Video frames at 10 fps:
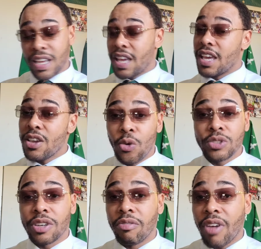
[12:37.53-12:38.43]
he going
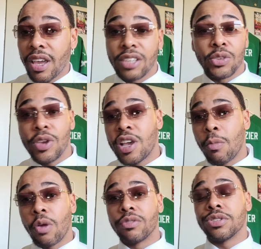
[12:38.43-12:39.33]
to the Vikings, so he
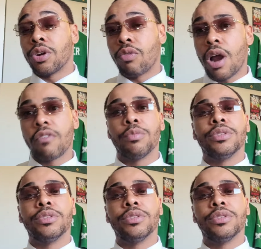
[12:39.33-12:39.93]
coming over to a rival.